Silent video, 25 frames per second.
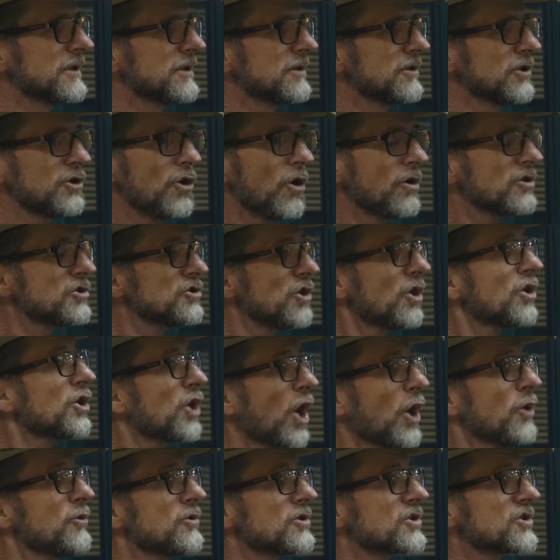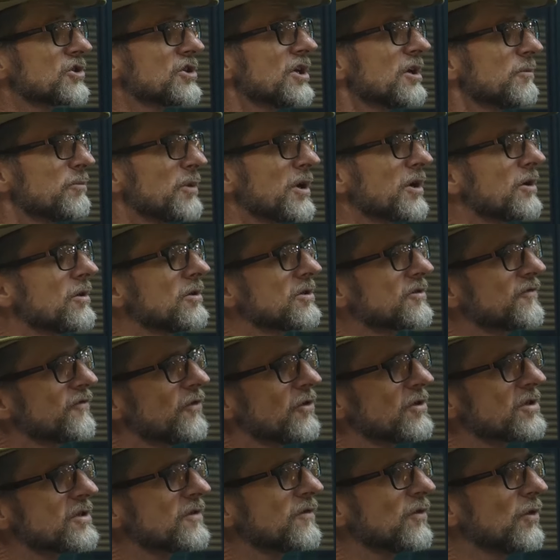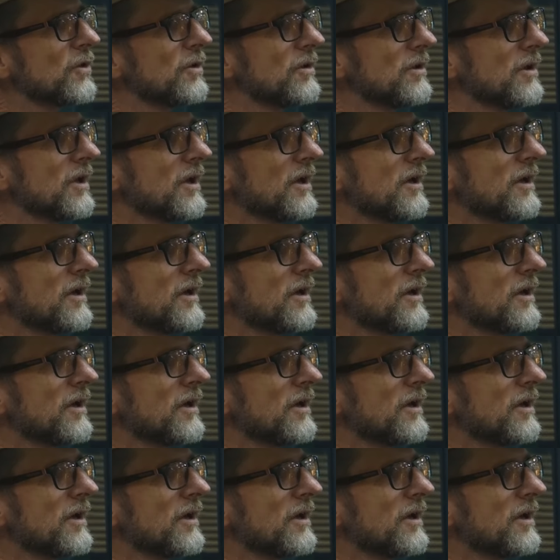your knowledge, experiences, and stories.